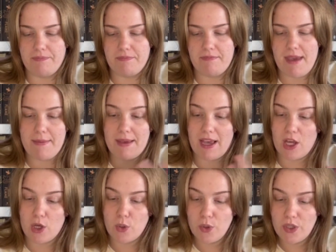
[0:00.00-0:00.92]
Maybe I
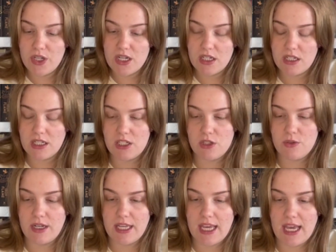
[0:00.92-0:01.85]
could and do
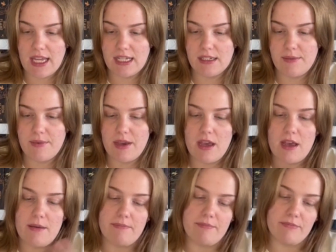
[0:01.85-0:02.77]
it again.
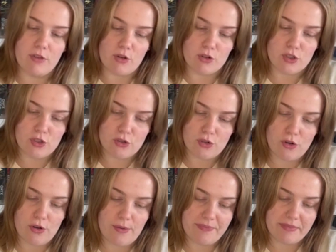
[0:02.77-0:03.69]
Not
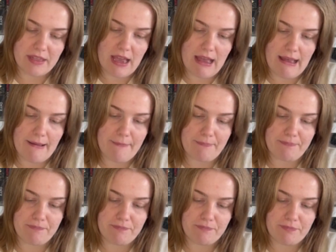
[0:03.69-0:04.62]
sure.
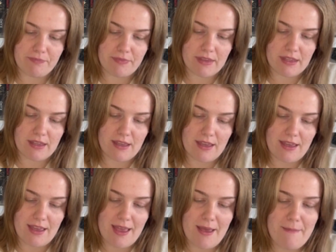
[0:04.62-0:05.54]

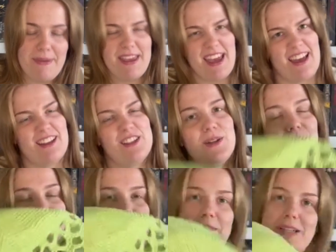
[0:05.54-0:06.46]
But yeah, so a
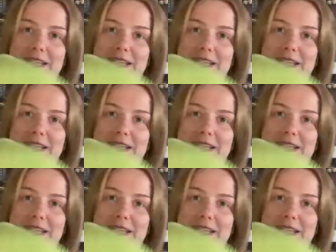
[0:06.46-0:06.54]
little bit